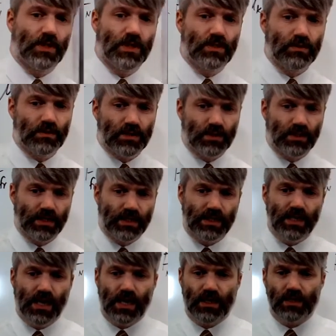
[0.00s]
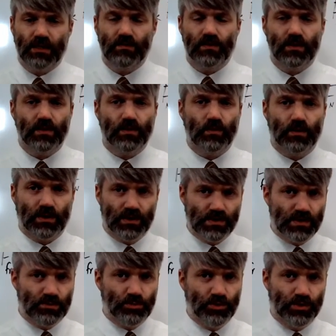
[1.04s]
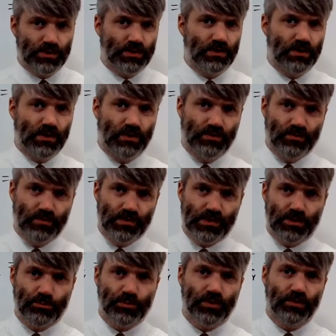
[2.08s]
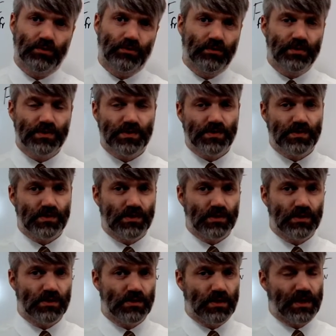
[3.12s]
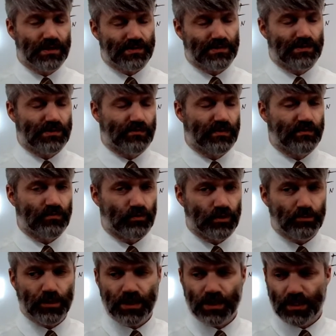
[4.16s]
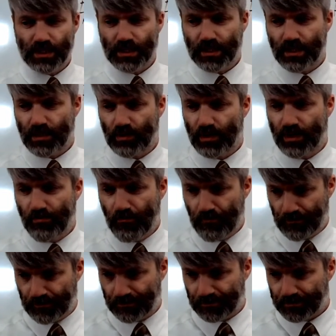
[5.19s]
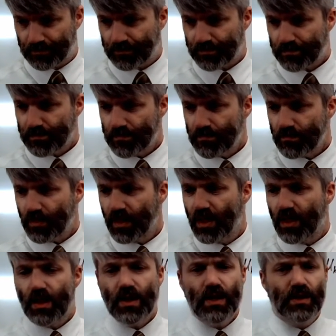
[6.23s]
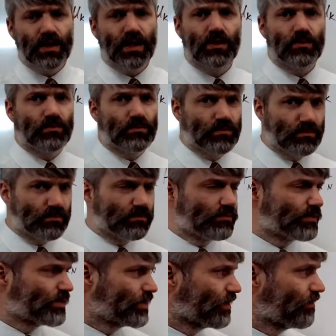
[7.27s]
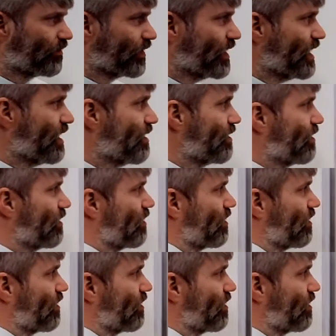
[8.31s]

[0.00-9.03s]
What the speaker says: and looking like that, even though one is a push and the other is a pull. This is the essence of a free body diagram. Now, don't forget